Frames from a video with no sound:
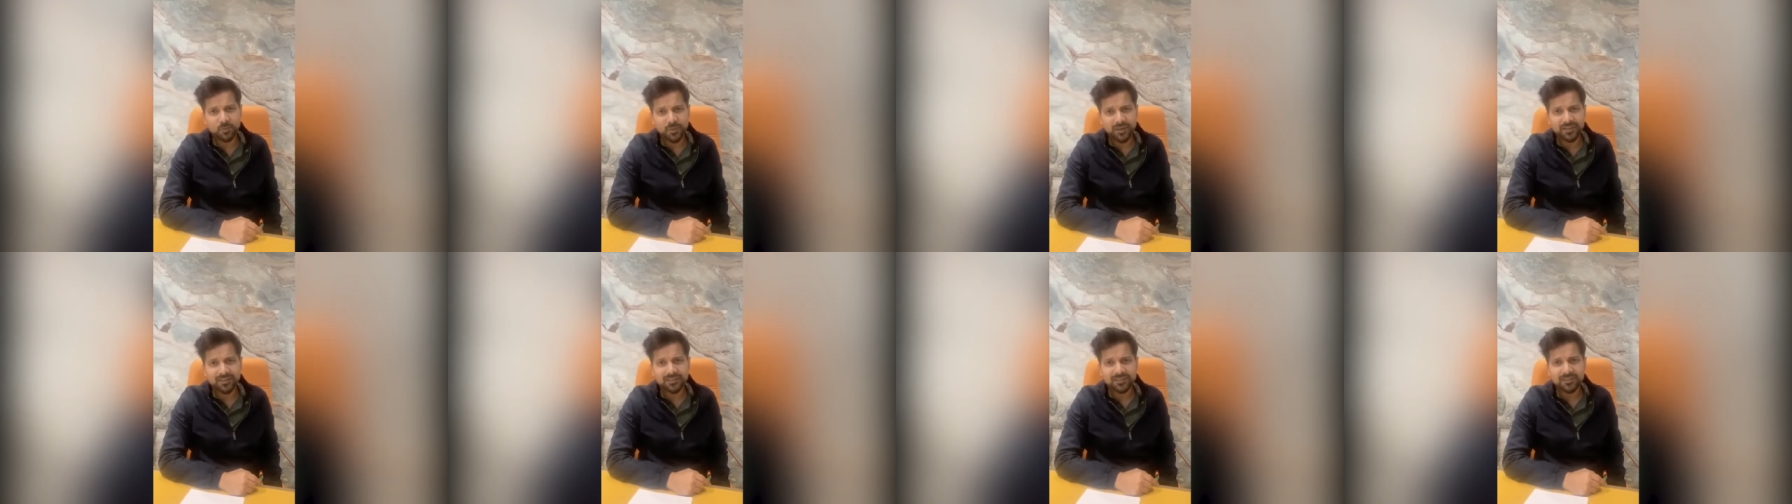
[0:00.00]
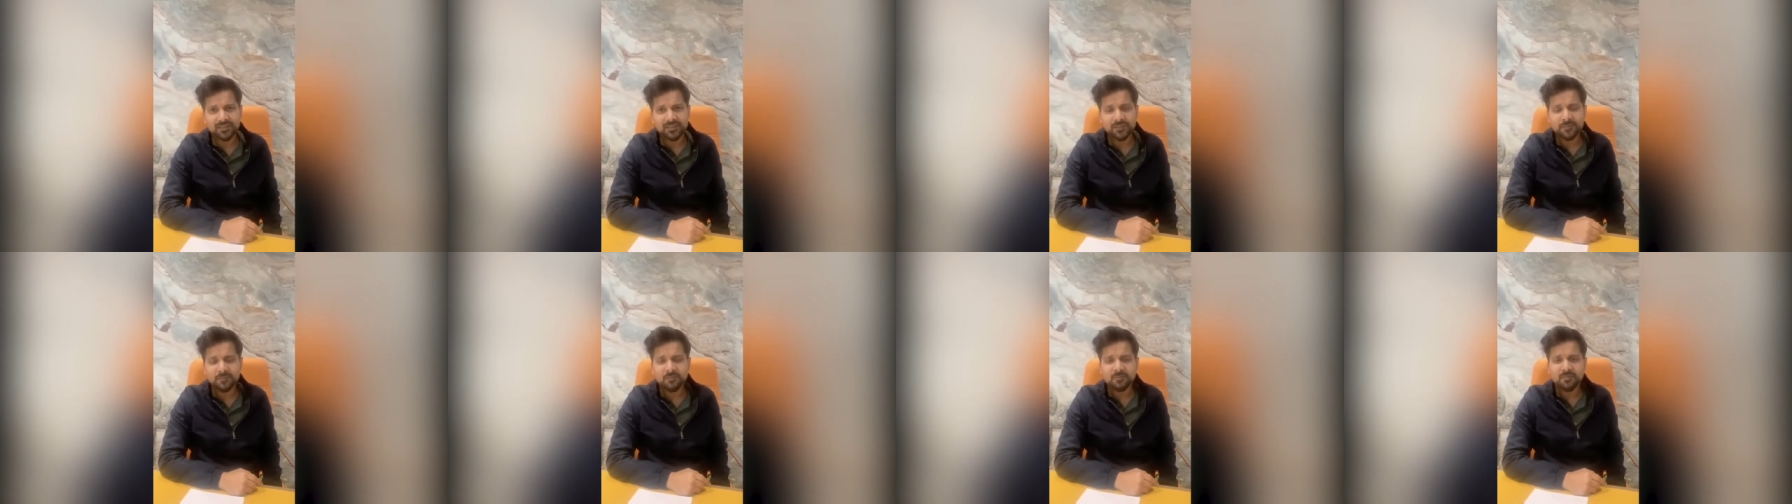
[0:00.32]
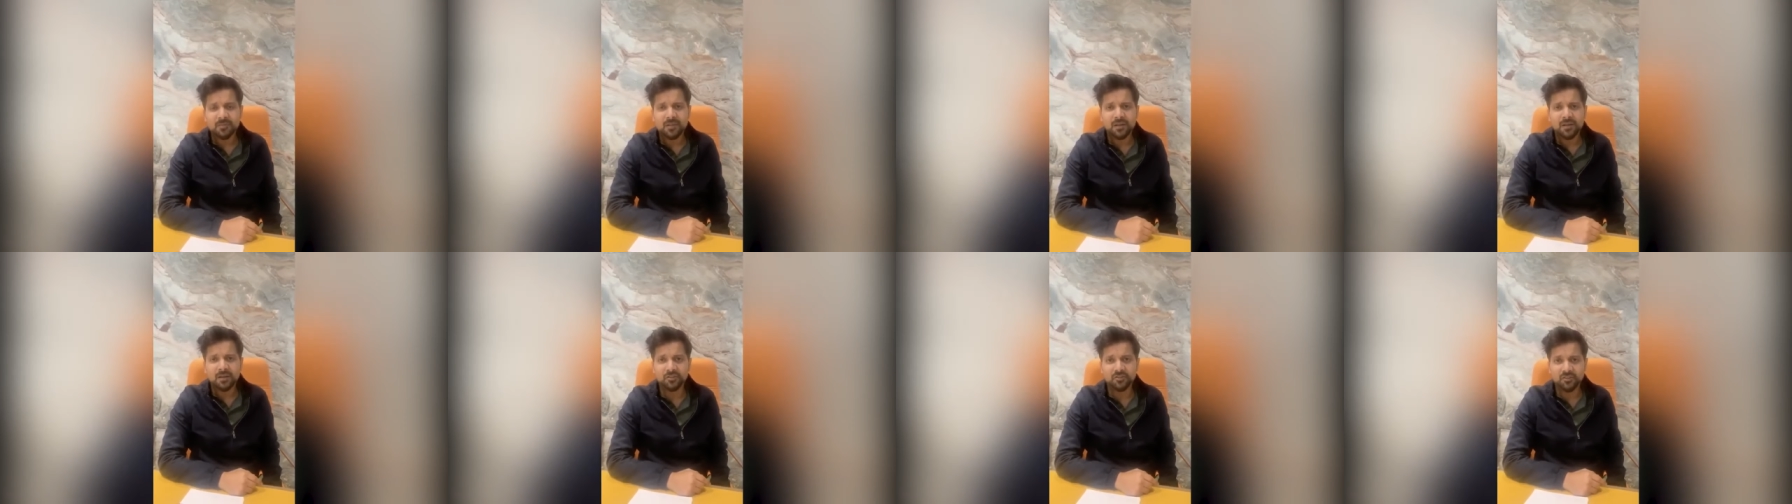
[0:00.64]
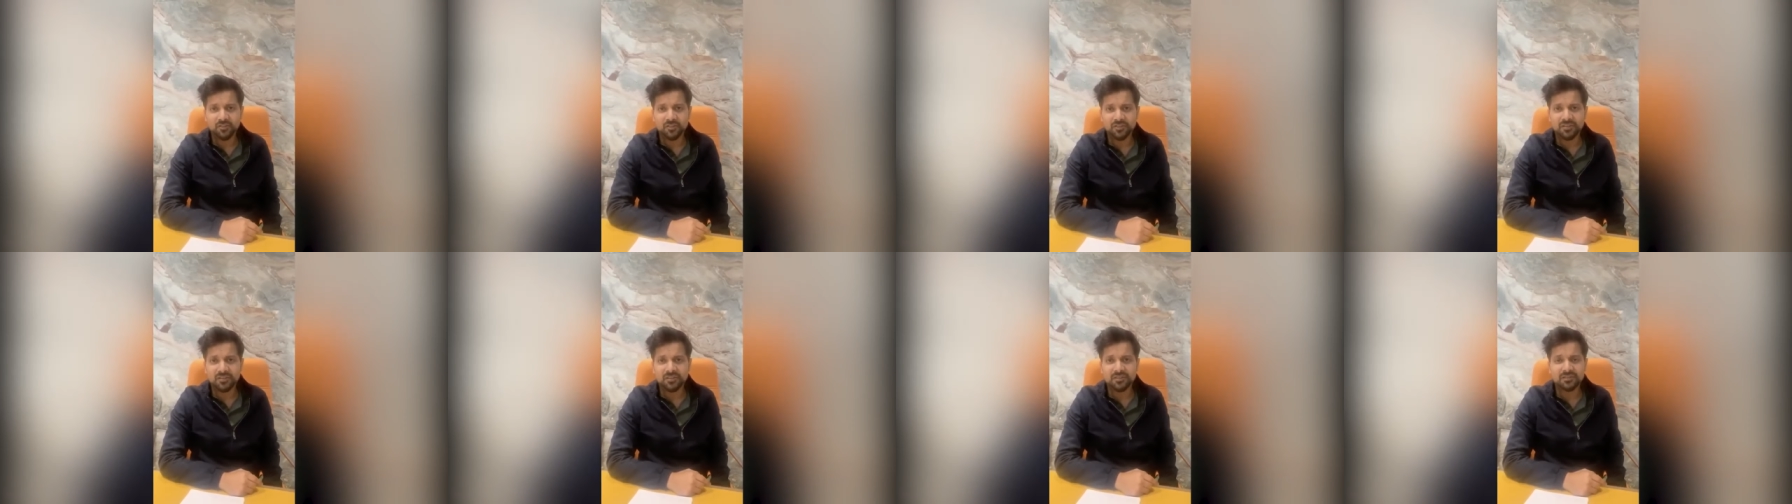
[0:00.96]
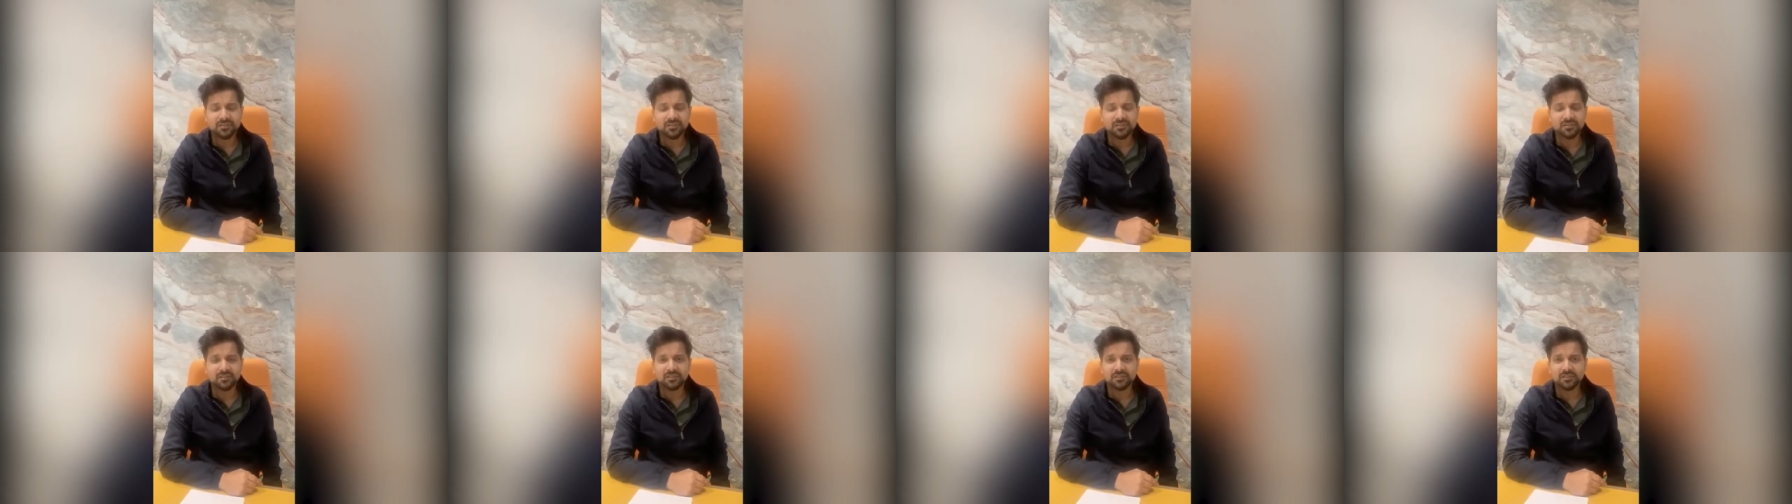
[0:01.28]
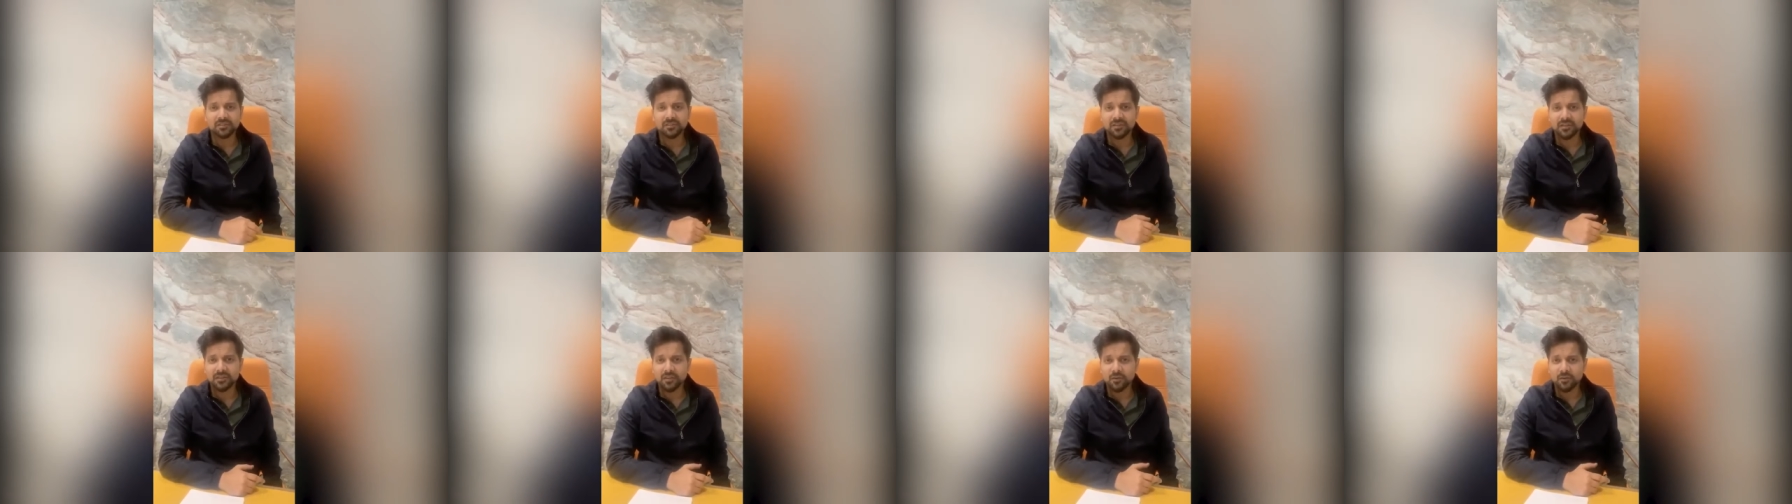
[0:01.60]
space, but just uh,